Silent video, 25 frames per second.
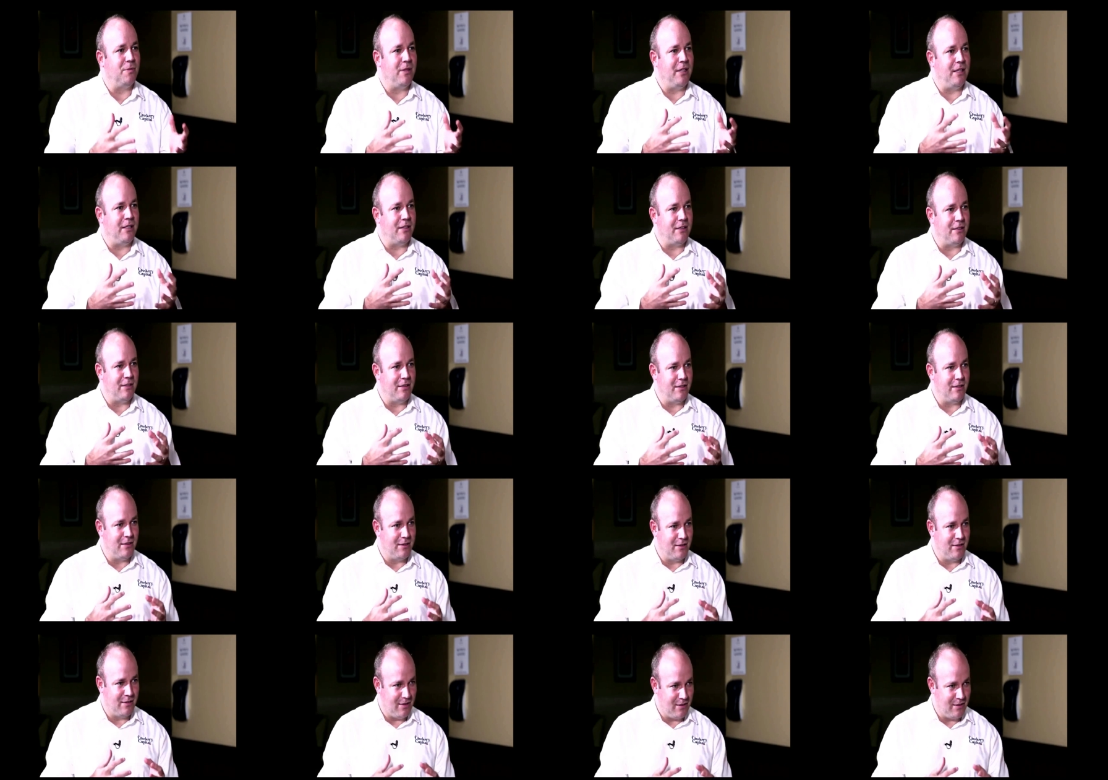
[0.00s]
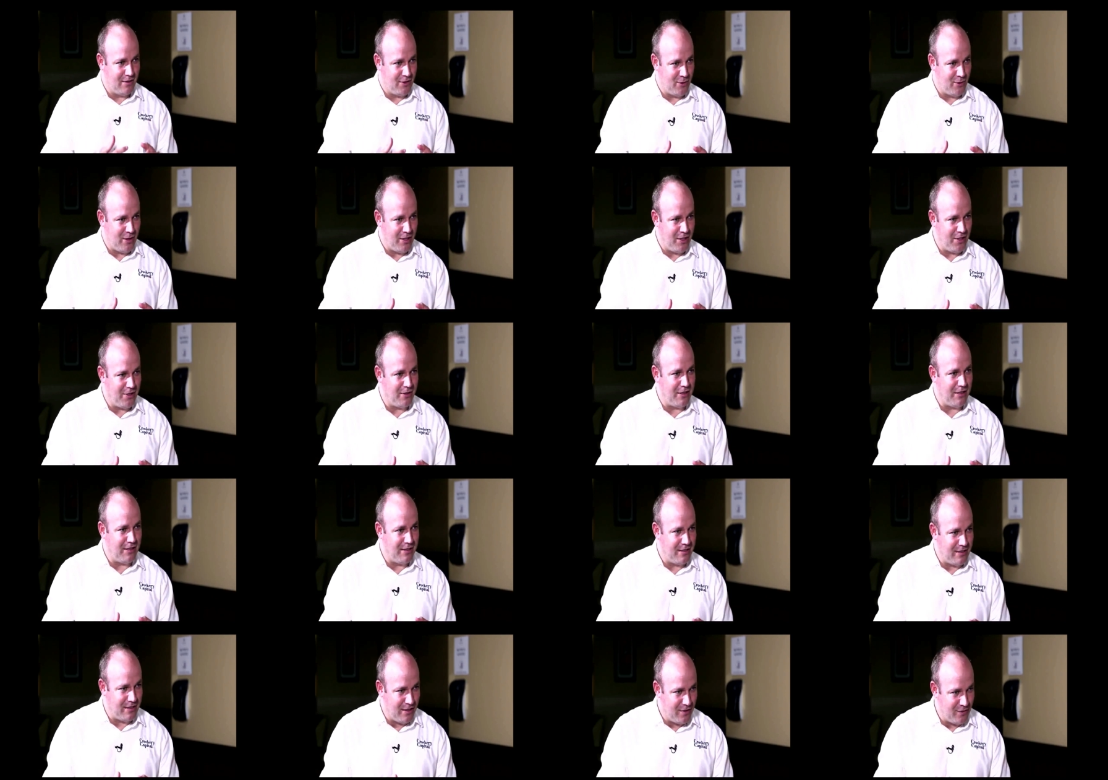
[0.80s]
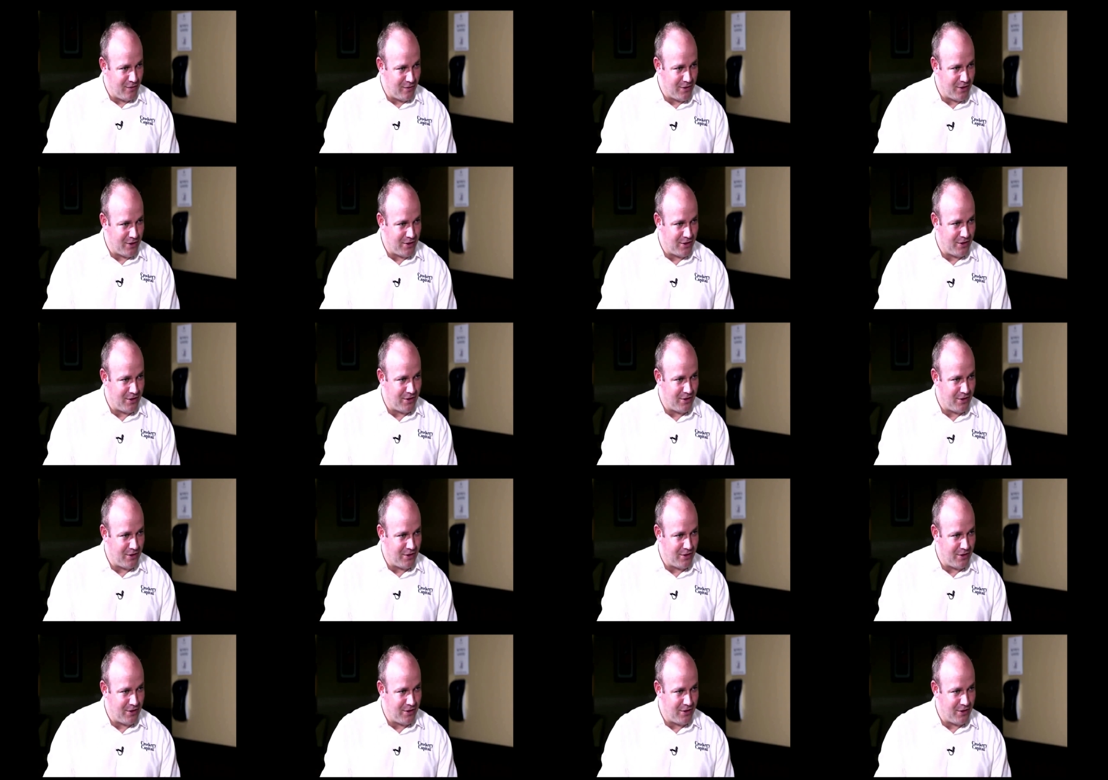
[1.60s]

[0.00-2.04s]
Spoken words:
be, to a degree, selfish.